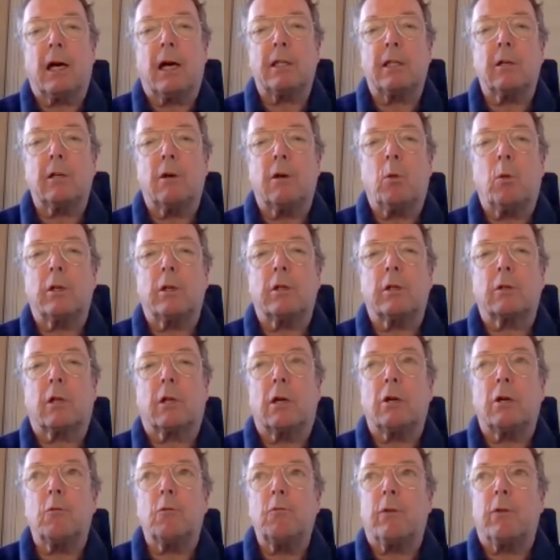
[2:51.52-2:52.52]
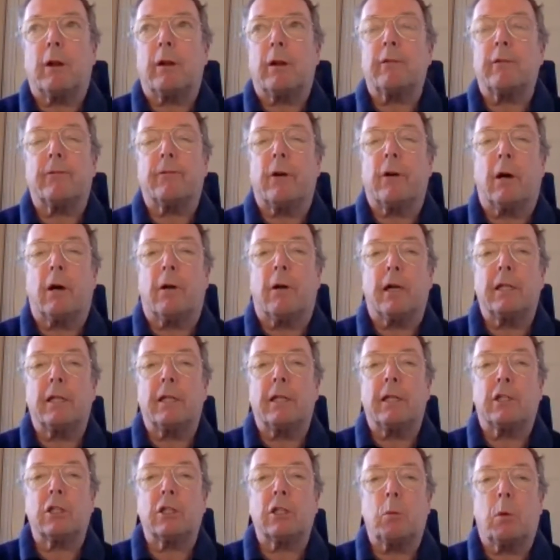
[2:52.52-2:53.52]
go very far. I
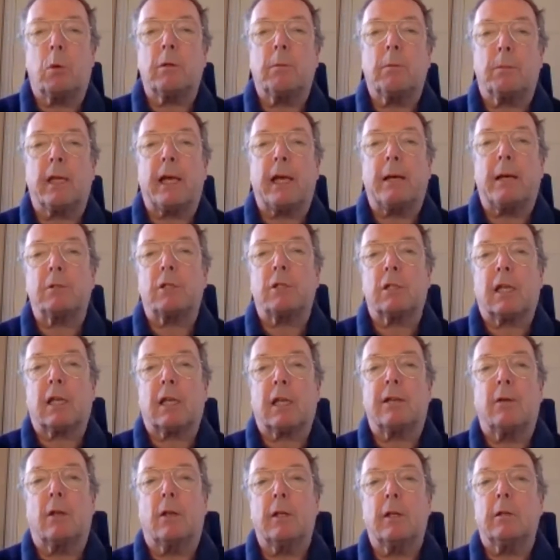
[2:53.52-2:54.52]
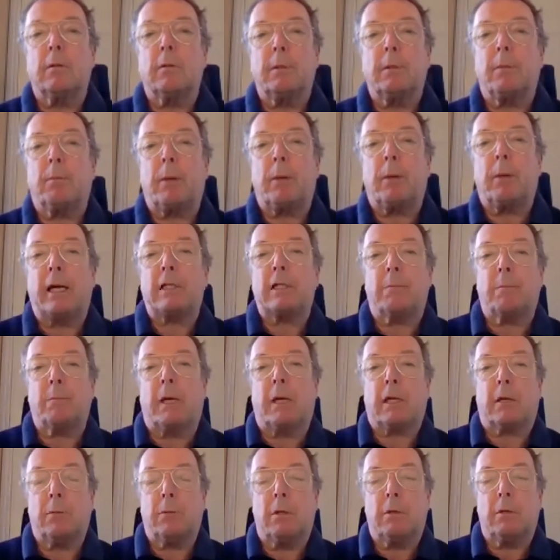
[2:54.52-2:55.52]
just want to be able to give a little bit back to my
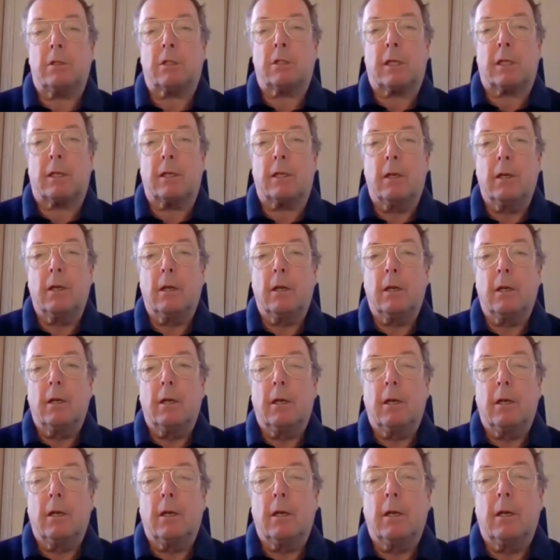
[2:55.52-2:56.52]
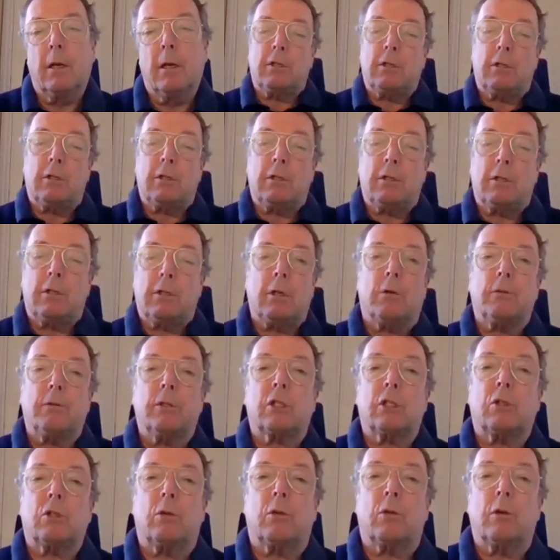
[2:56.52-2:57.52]
community. Well, you know the
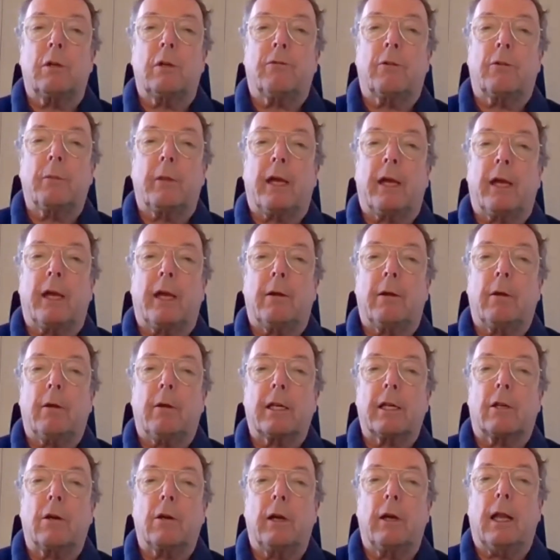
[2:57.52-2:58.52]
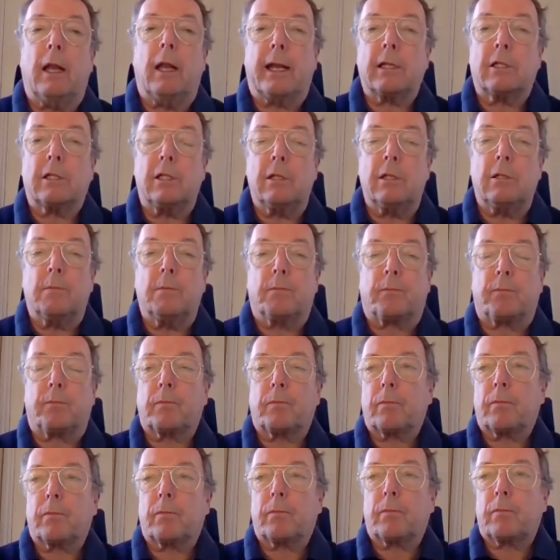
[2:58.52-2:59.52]
story from there. I got elected,
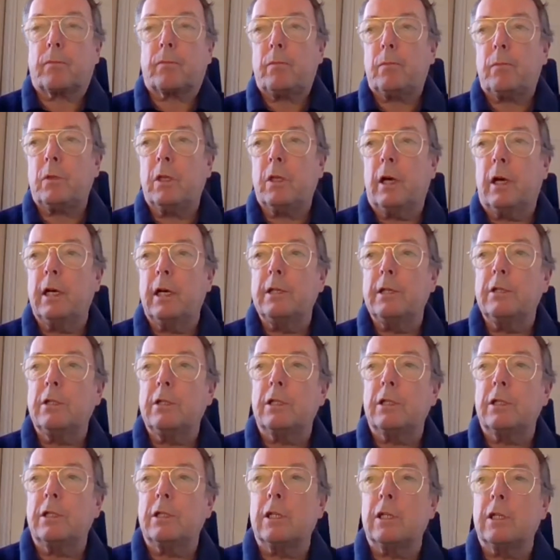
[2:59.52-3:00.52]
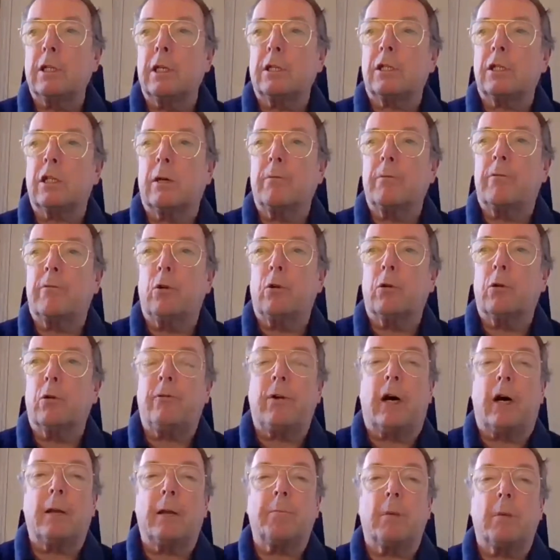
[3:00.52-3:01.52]
and some 4 or
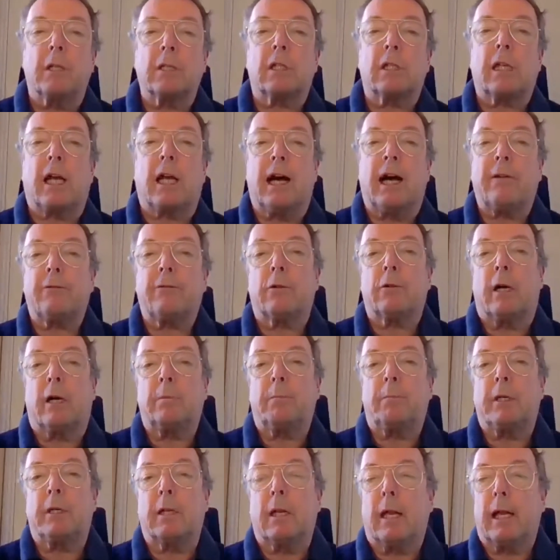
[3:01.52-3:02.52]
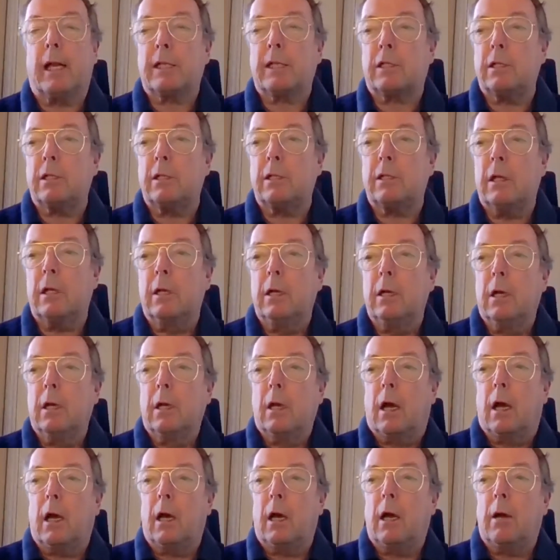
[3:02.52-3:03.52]
5 months after I'd been elected,
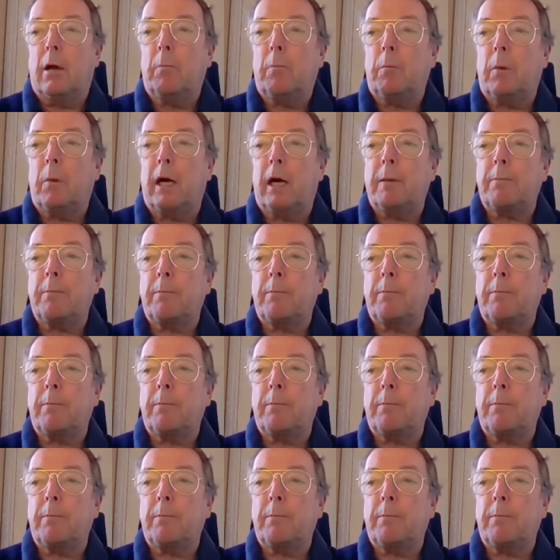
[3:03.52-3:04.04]
my